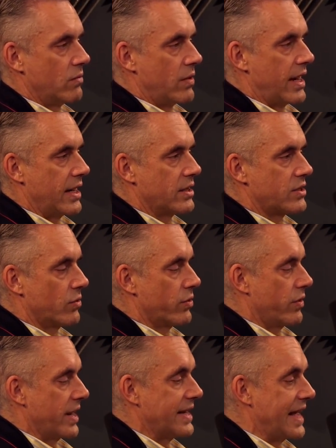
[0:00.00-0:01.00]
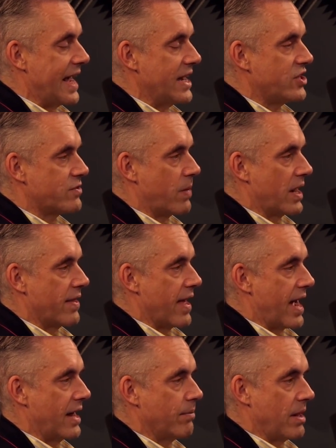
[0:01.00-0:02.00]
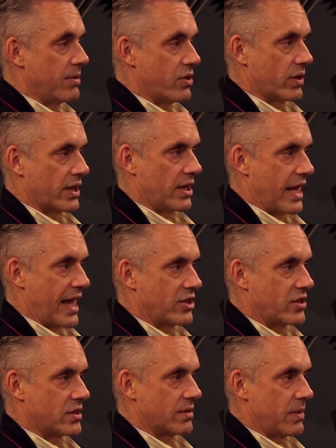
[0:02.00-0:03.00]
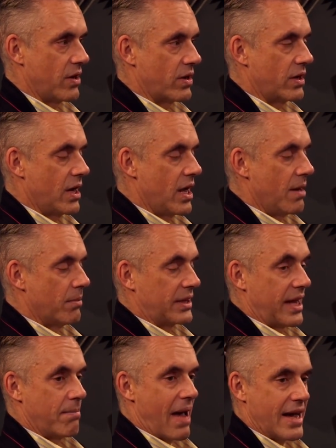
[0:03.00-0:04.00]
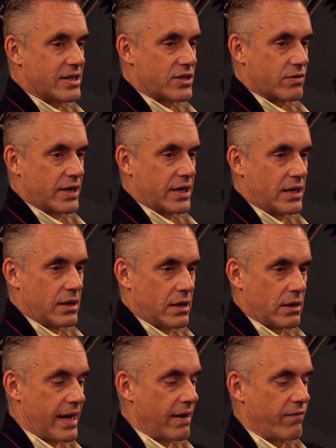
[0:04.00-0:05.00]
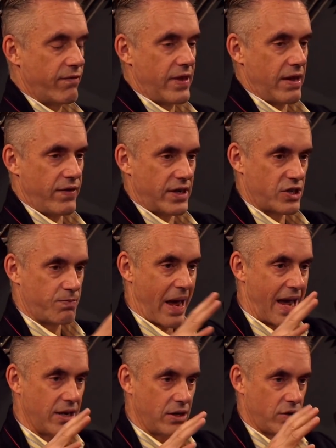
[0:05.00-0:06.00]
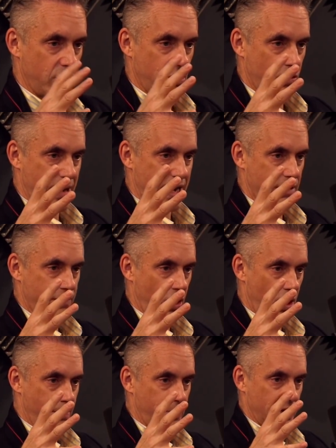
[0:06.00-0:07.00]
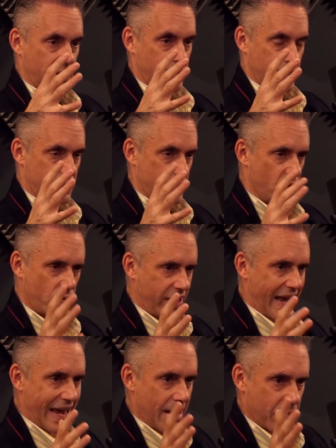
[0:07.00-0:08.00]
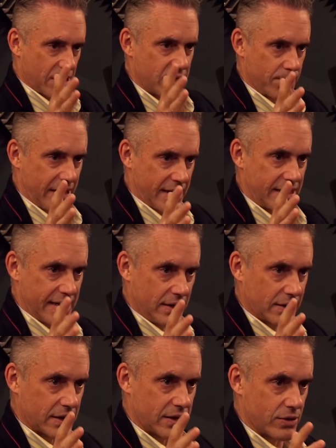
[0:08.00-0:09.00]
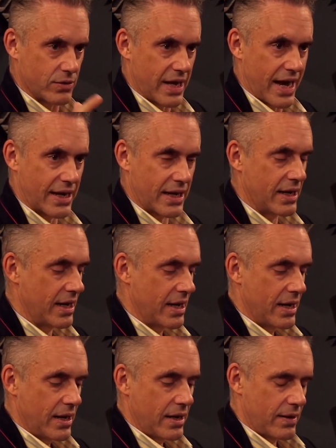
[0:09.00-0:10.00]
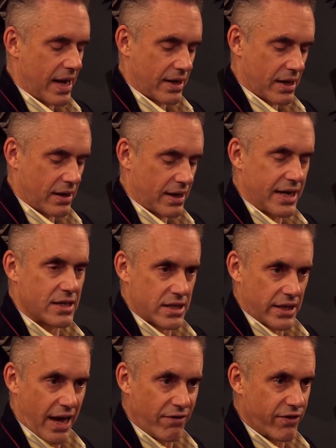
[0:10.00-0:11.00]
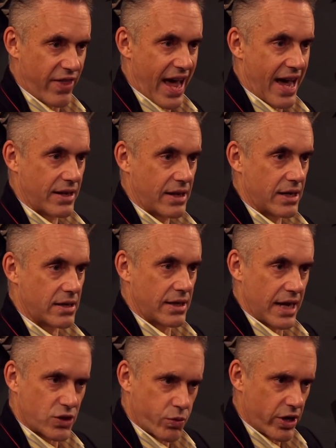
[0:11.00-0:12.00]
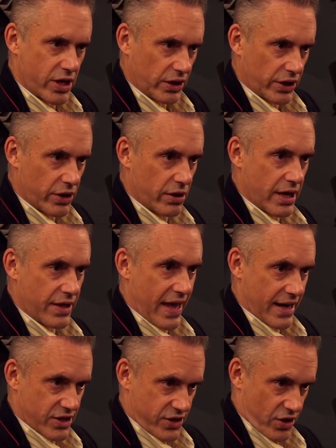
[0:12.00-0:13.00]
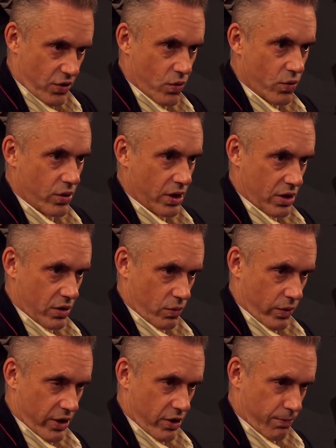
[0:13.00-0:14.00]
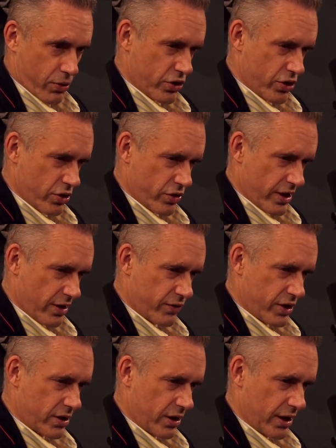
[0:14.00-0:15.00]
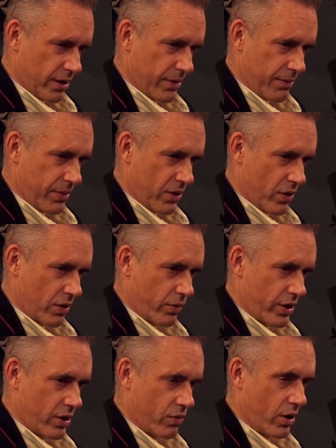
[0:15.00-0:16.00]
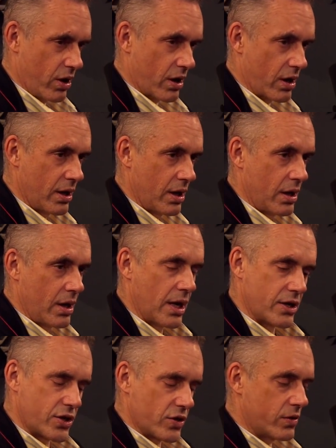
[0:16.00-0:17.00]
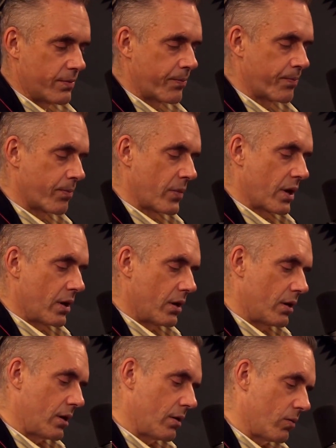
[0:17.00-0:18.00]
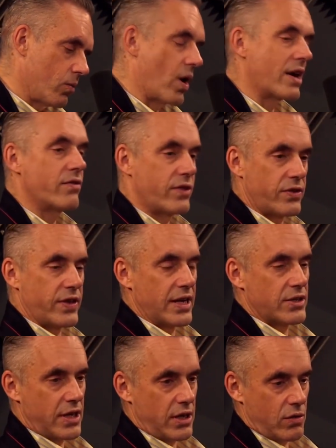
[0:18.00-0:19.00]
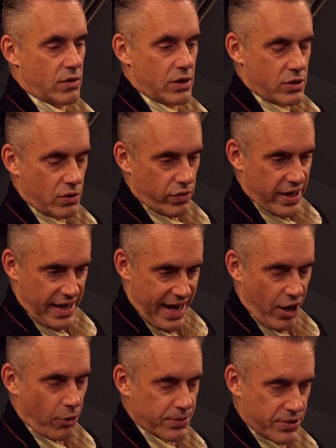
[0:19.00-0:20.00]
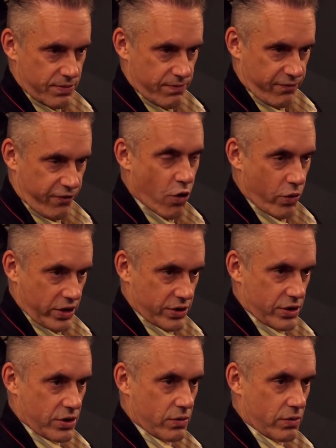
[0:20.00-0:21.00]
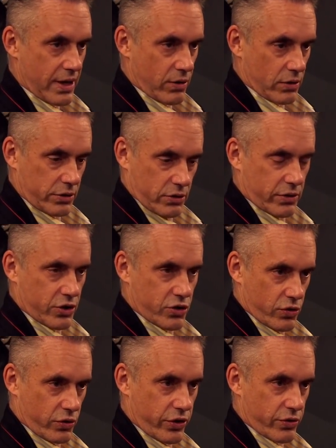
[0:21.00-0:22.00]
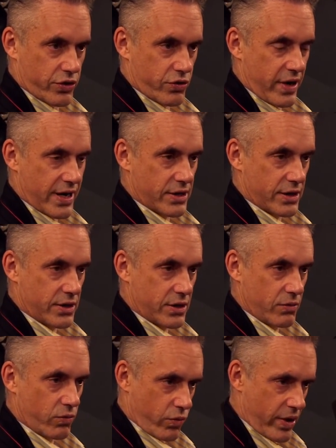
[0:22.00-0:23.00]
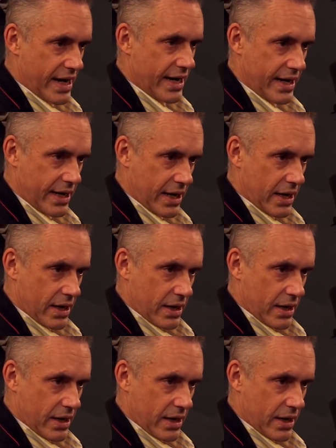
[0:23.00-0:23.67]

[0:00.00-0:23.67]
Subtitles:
Right? And so they're engaged by that. Maybe they're a little anxious about it, but they master it, and they've expanded their domain of competence. It's no game. It's a big deal to do that. And that kids love that. That's where you learn, in that zone, you know, where you're pushing yourself just a little bit beyond where you are. And so one of the things that you can do that helps focus you and also control your stress is to really,